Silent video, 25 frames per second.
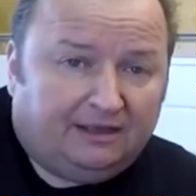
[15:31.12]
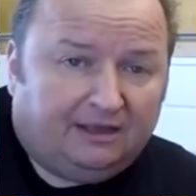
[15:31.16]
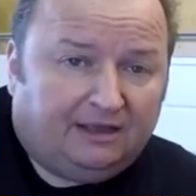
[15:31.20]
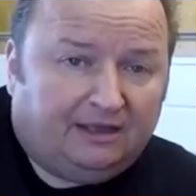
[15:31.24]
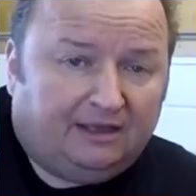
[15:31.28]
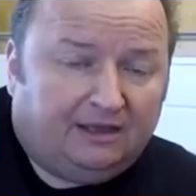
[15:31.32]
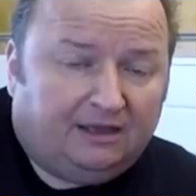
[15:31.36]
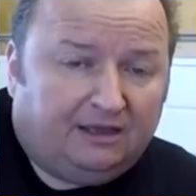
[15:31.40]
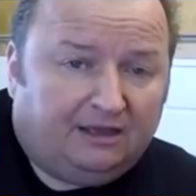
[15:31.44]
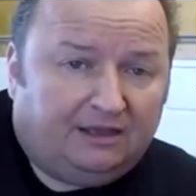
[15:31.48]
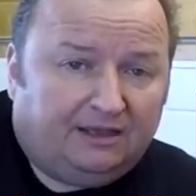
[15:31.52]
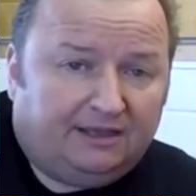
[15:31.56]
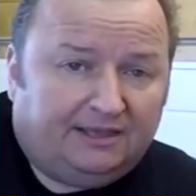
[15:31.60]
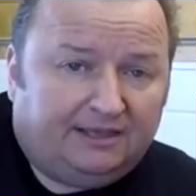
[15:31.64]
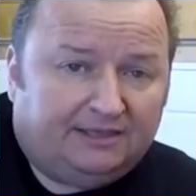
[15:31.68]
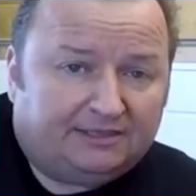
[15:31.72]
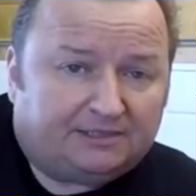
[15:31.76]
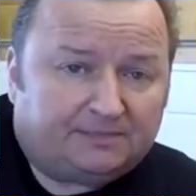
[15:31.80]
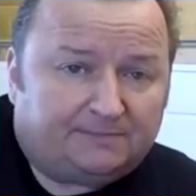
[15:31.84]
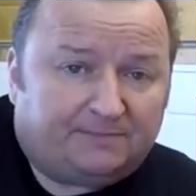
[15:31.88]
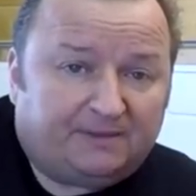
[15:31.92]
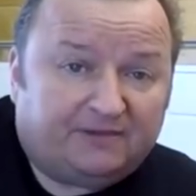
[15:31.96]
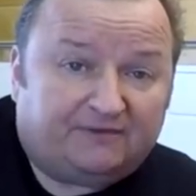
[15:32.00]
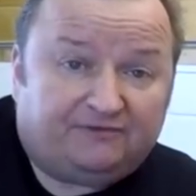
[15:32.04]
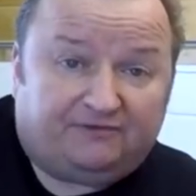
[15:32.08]
is
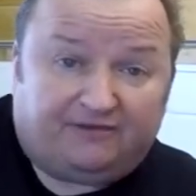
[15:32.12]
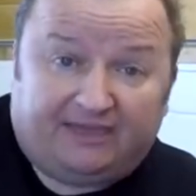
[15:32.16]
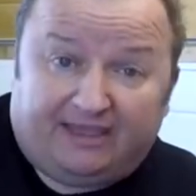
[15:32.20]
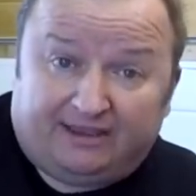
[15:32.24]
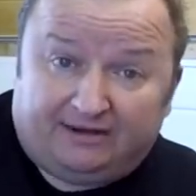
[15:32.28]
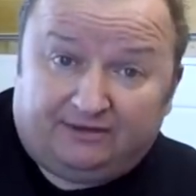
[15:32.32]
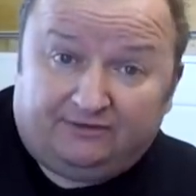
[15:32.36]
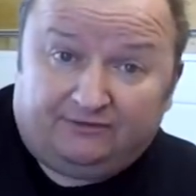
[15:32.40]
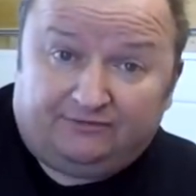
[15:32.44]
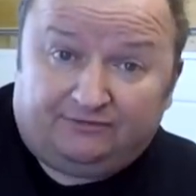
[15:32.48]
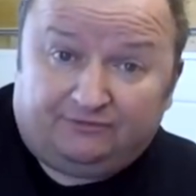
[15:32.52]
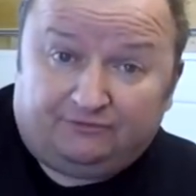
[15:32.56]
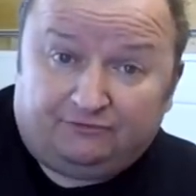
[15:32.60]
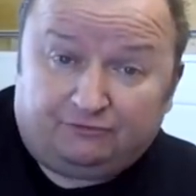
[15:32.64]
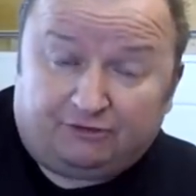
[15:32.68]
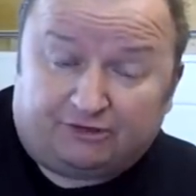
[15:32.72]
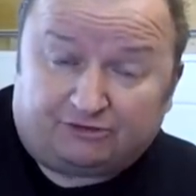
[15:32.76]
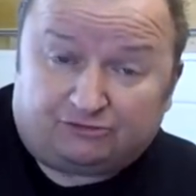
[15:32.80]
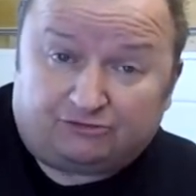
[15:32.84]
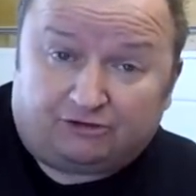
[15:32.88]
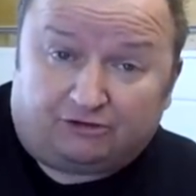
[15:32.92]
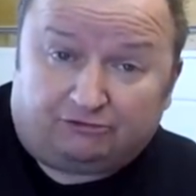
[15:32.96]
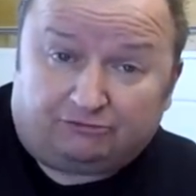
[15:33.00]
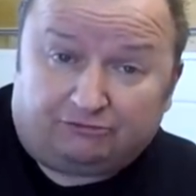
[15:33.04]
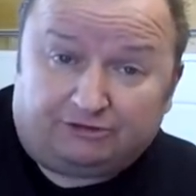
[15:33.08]
a big fan of
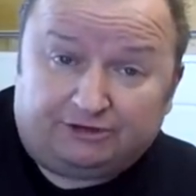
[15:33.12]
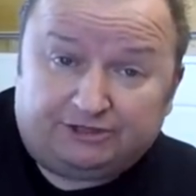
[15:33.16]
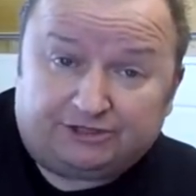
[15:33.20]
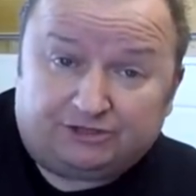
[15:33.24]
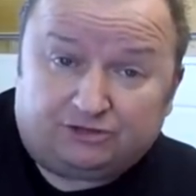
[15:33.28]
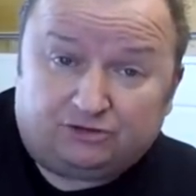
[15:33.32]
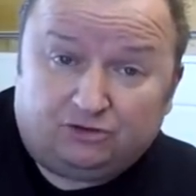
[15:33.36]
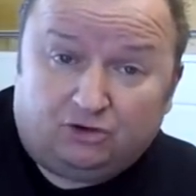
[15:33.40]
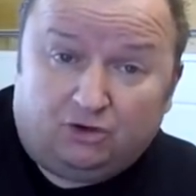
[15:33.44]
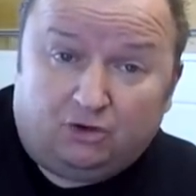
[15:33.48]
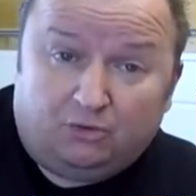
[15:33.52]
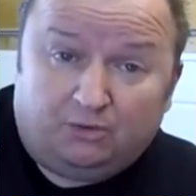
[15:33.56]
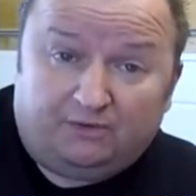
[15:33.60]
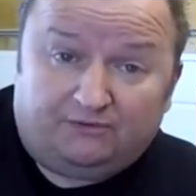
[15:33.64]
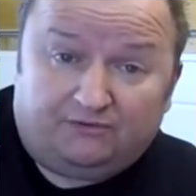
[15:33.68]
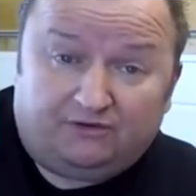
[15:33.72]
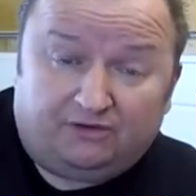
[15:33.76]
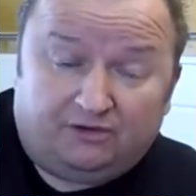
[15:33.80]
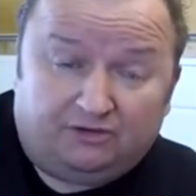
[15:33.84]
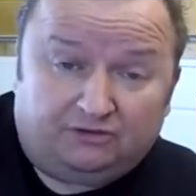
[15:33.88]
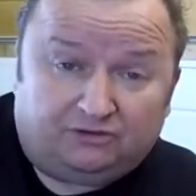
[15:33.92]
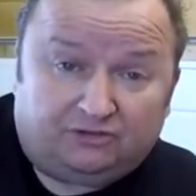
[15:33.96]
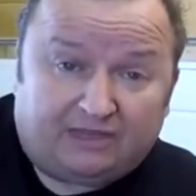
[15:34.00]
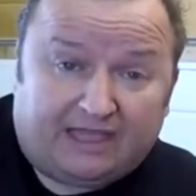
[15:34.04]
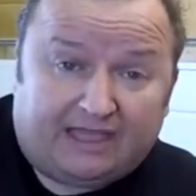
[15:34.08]
Retro Restore with
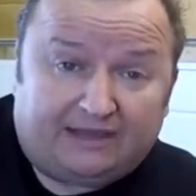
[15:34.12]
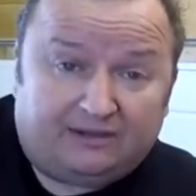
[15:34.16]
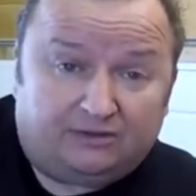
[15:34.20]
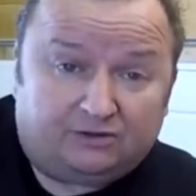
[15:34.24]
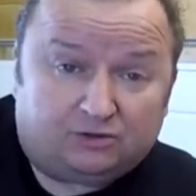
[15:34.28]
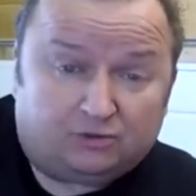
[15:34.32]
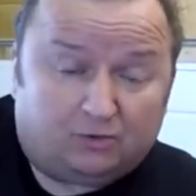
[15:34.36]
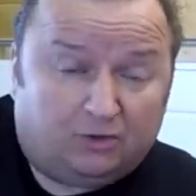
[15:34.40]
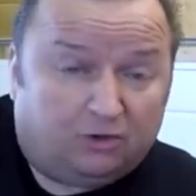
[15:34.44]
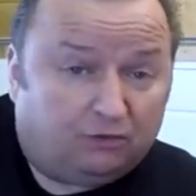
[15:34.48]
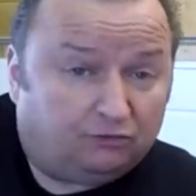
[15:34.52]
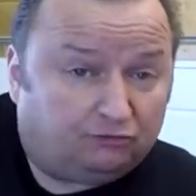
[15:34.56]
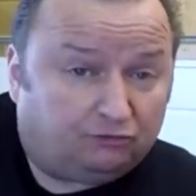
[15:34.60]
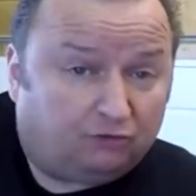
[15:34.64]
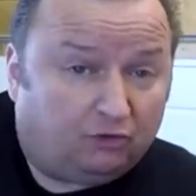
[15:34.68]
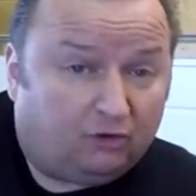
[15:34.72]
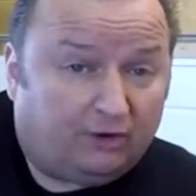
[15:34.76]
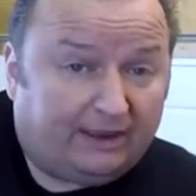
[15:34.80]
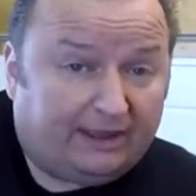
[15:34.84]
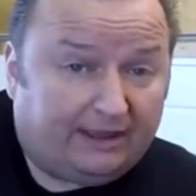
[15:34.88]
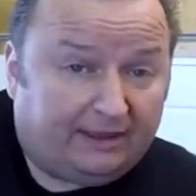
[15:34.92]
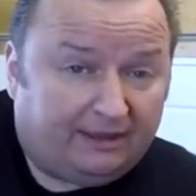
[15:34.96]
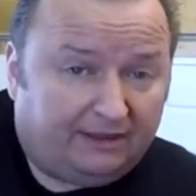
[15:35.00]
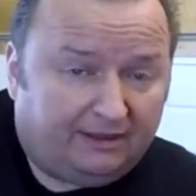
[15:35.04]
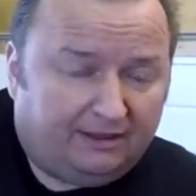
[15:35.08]
her dad as well,
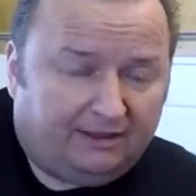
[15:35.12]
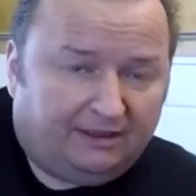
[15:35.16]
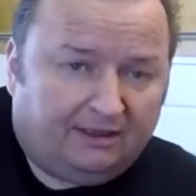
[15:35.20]
Roy,